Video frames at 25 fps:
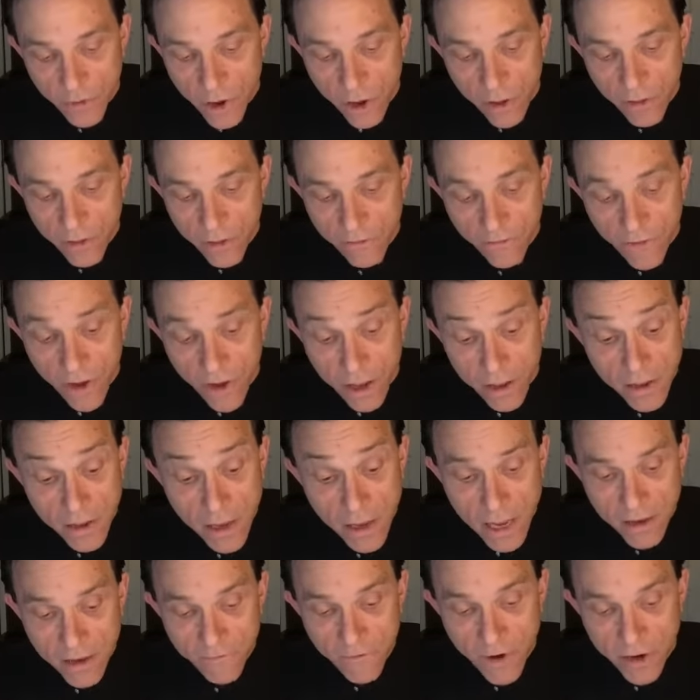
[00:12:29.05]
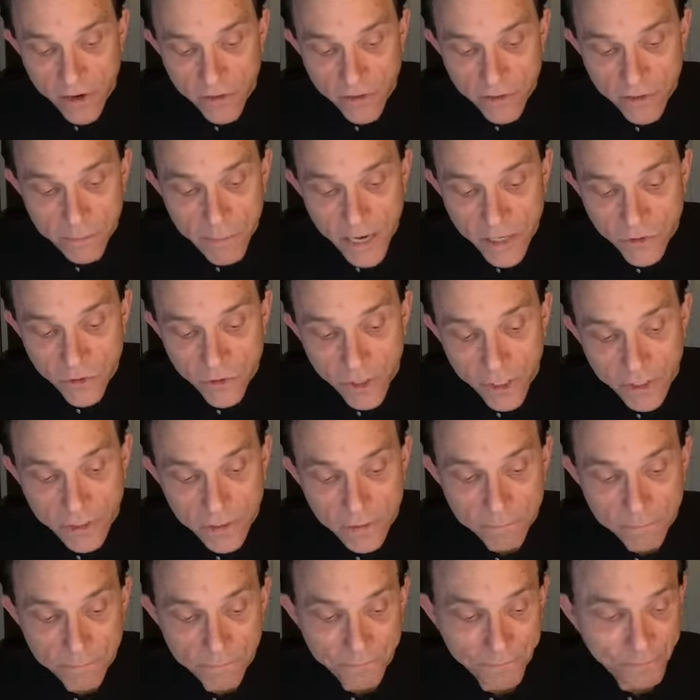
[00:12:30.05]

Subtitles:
all the various metrics.